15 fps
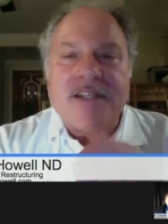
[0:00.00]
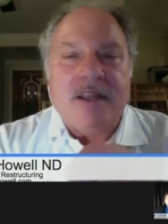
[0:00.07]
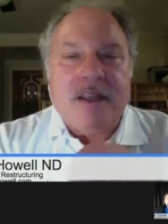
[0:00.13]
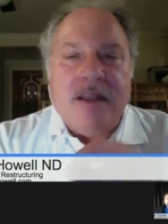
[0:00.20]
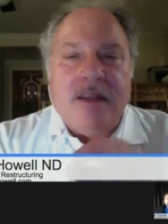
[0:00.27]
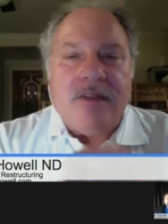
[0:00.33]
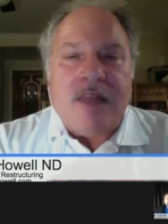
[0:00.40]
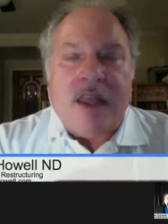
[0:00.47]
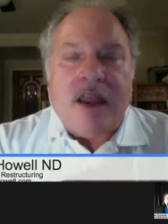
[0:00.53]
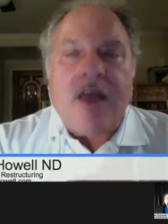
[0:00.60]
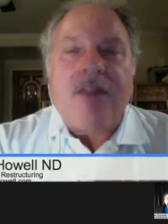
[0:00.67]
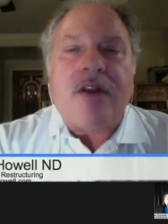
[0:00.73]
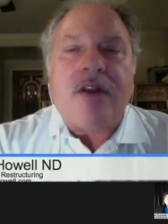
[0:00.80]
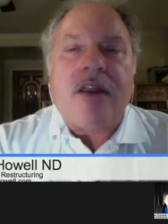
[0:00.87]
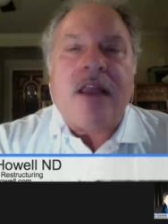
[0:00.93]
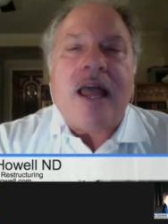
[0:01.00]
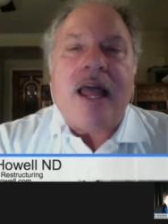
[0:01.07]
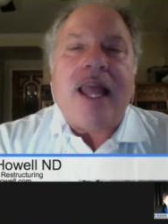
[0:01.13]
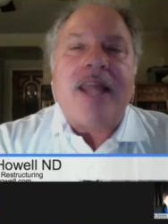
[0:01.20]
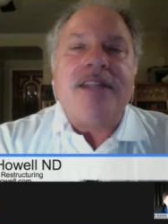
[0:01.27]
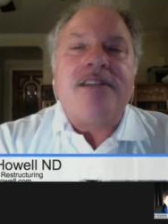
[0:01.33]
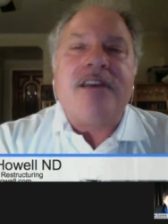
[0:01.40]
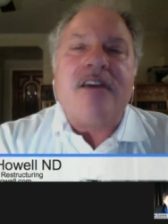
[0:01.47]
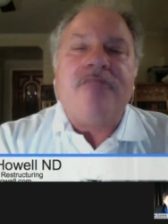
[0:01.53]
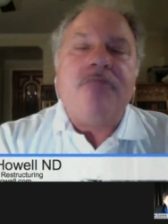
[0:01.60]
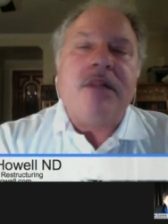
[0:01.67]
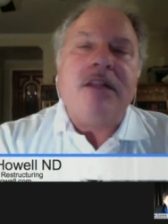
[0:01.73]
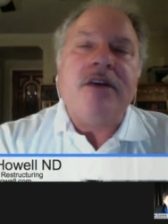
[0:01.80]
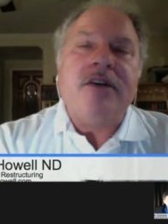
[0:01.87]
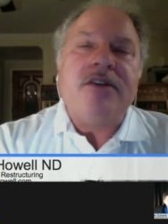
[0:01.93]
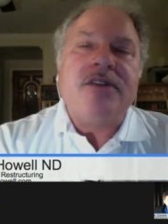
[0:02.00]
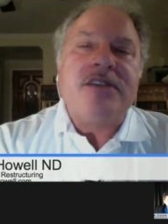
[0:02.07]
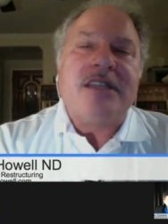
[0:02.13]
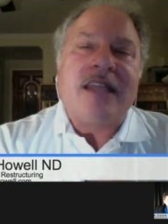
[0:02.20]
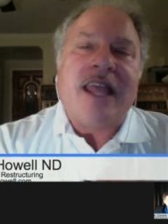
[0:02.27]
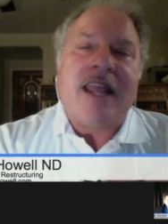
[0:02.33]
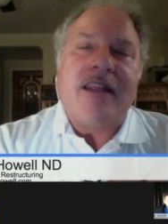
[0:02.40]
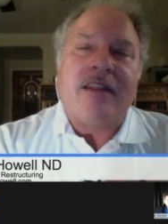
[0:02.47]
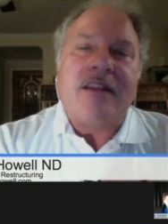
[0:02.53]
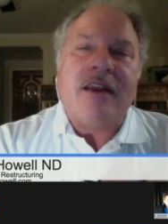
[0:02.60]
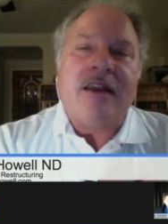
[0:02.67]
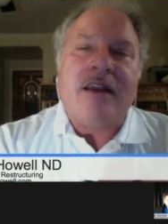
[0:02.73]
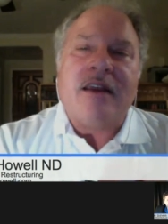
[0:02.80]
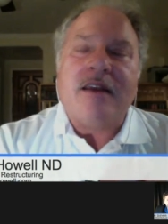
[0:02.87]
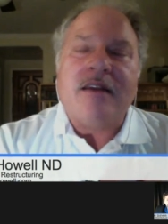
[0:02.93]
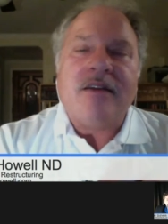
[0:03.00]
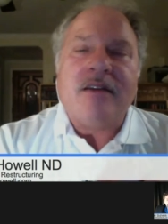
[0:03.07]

the other kinds of balloons, like uh,